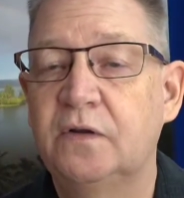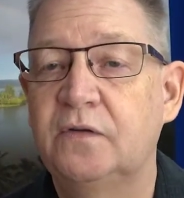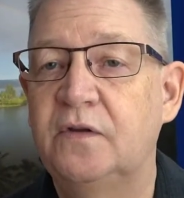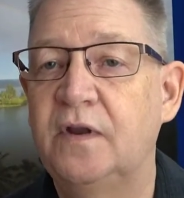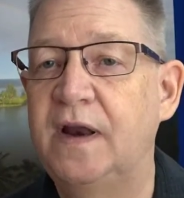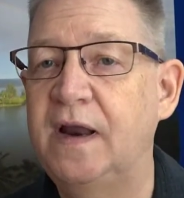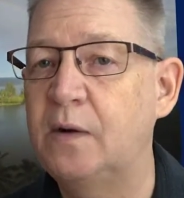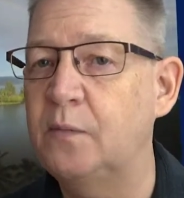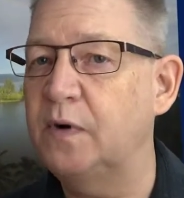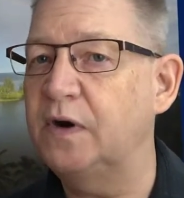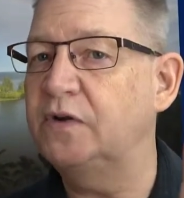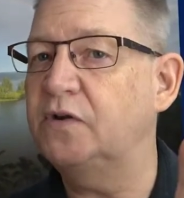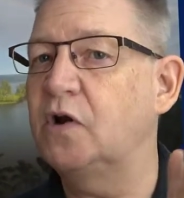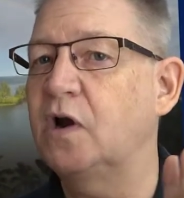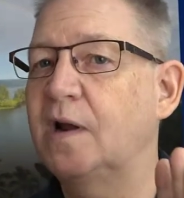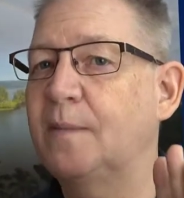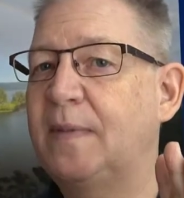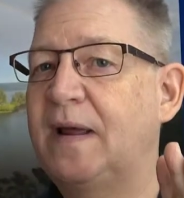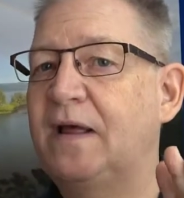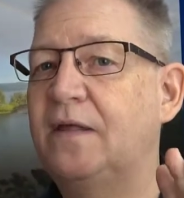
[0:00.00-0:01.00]
Today I want to
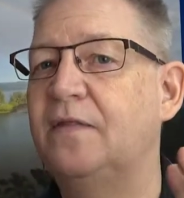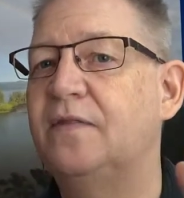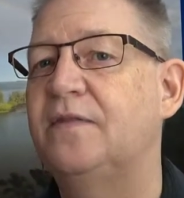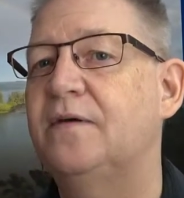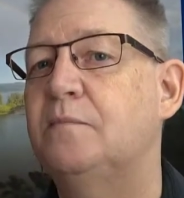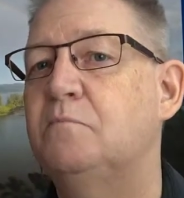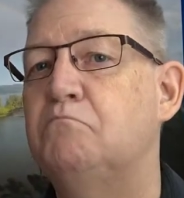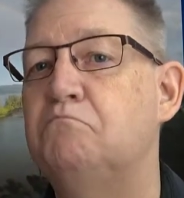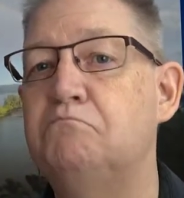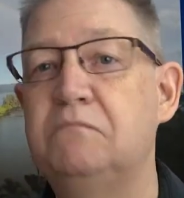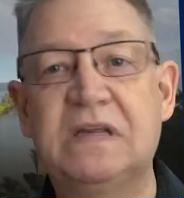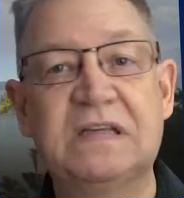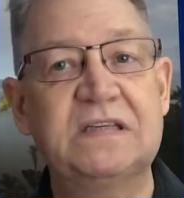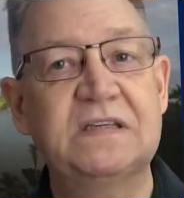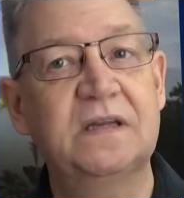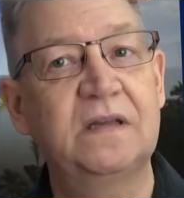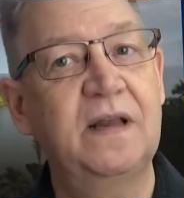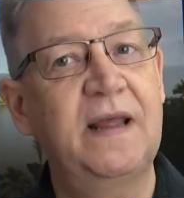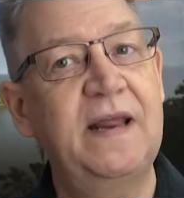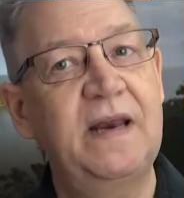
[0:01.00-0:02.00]
talk about the
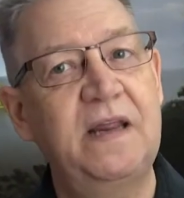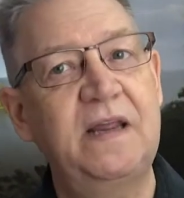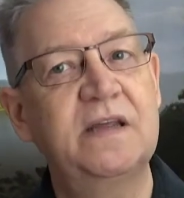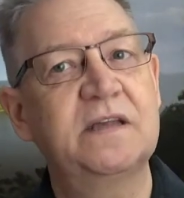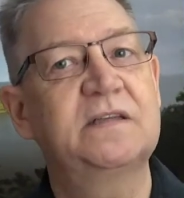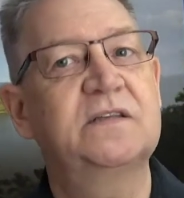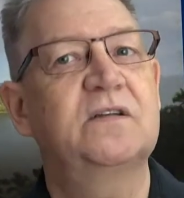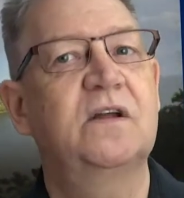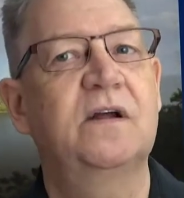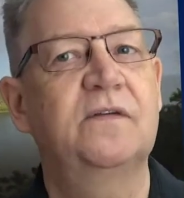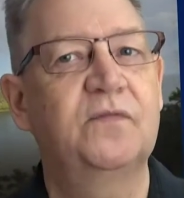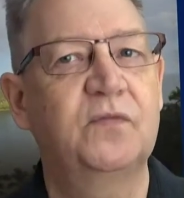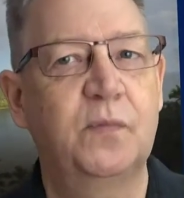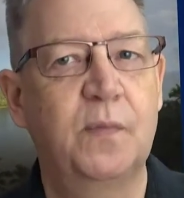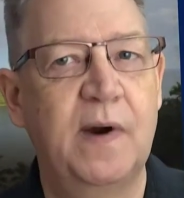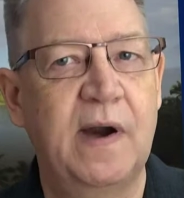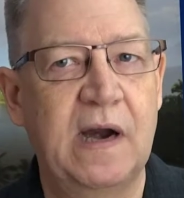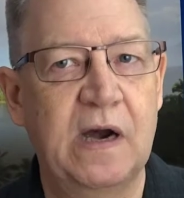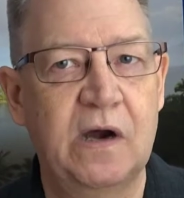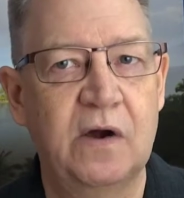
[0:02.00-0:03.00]
miscellaneous
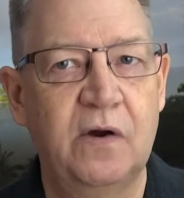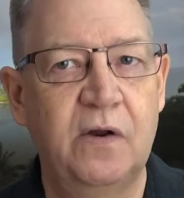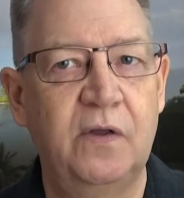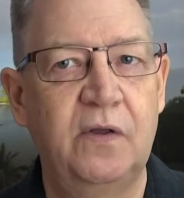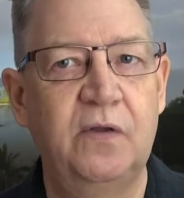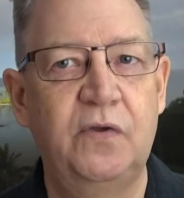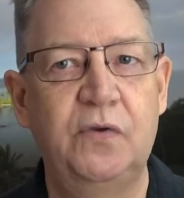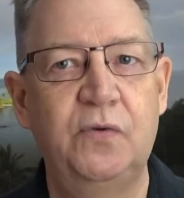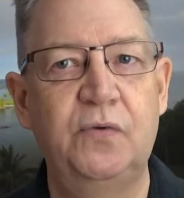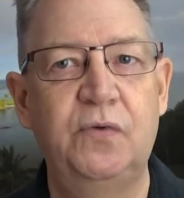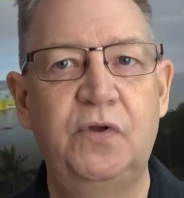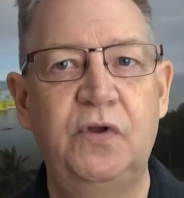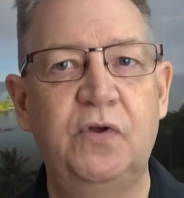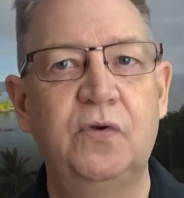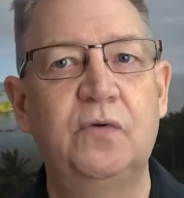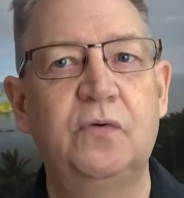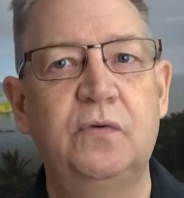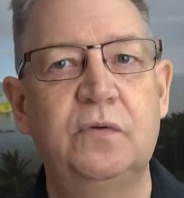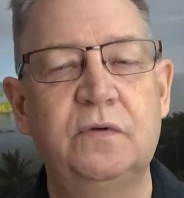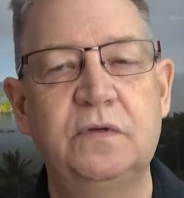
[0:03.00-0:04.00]
software you
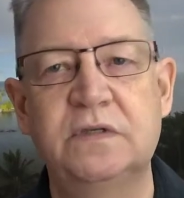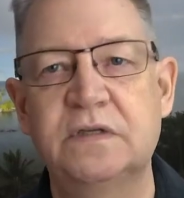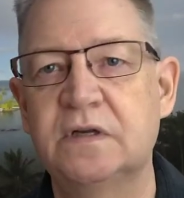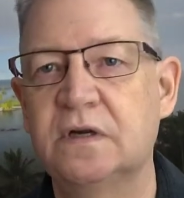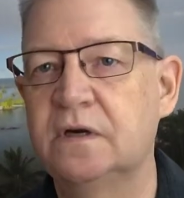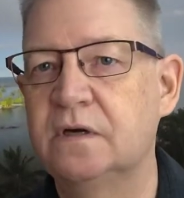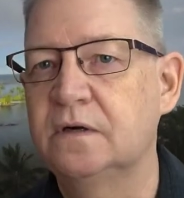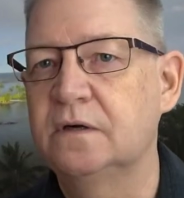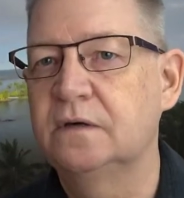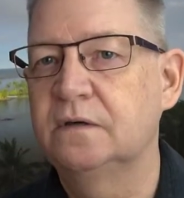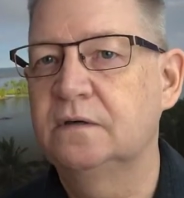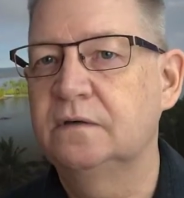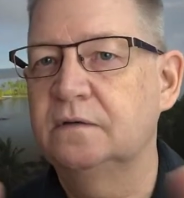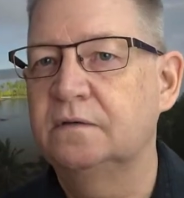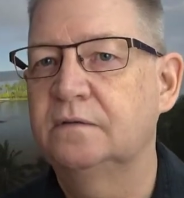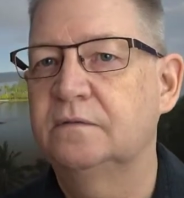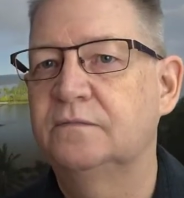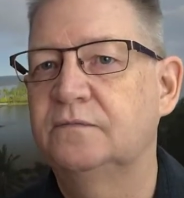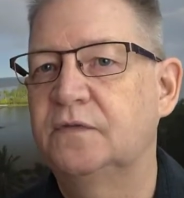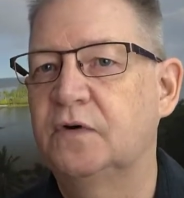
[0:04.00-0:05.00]
use
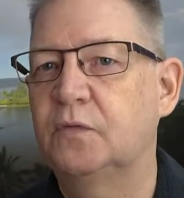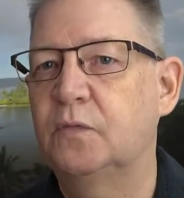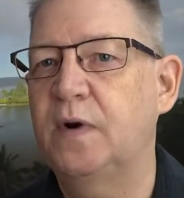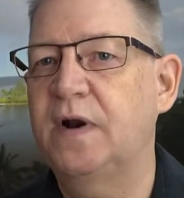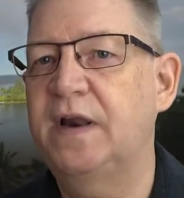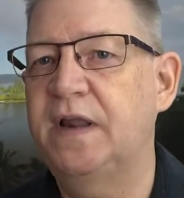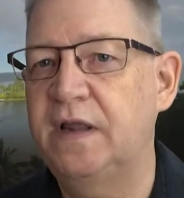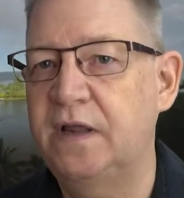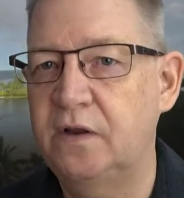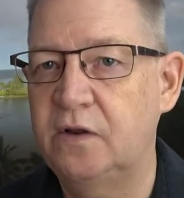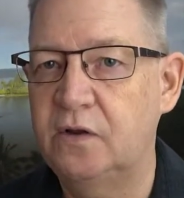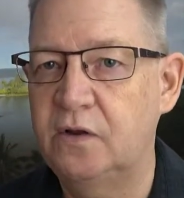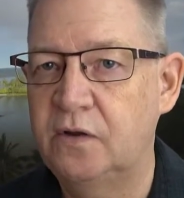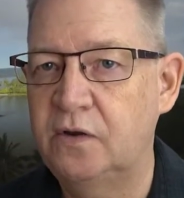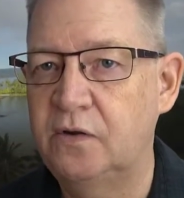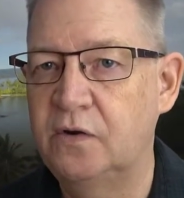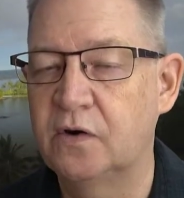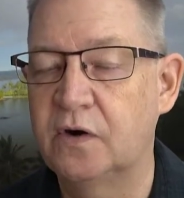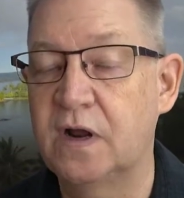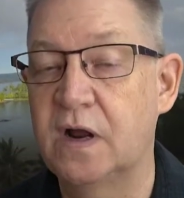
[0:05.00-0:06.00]
for running
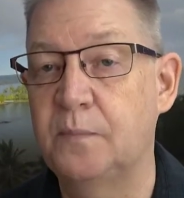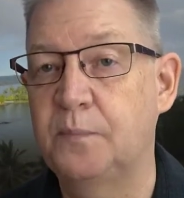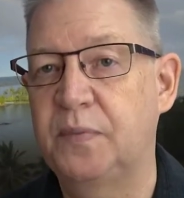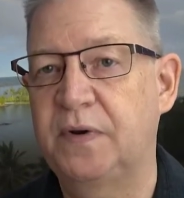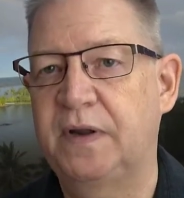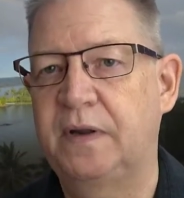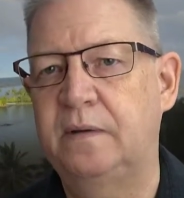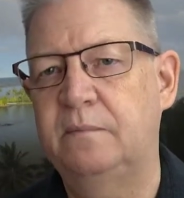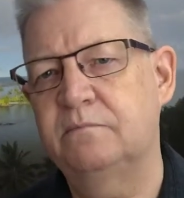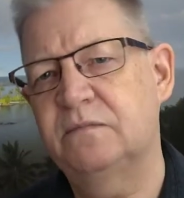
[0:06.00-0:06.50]
your company,